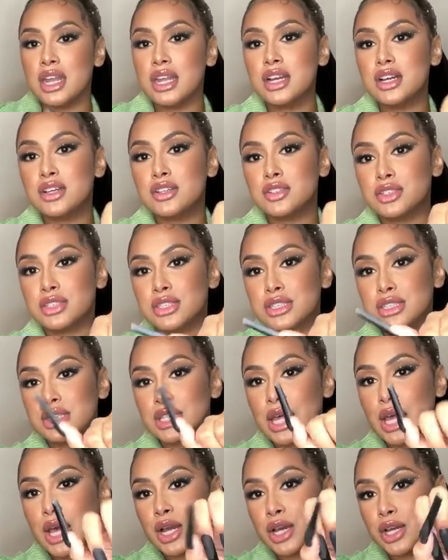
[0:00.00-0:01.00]
And it goes
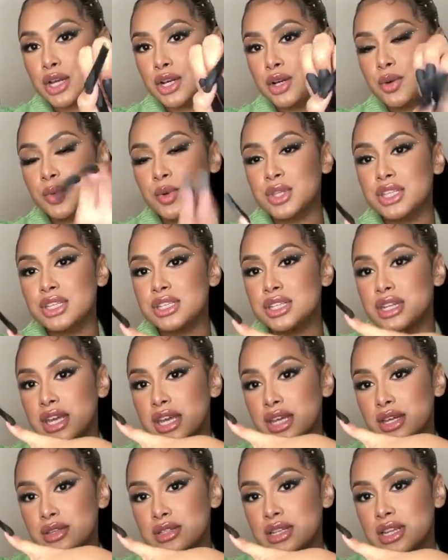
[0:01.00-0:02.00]
good with the
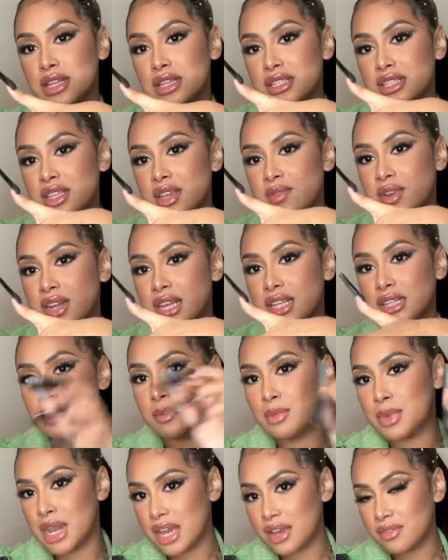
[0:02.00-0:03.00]
nails. Like, it's giving like the
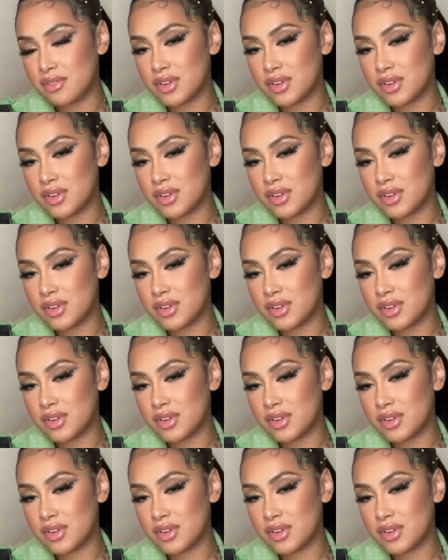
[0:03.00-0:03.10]
black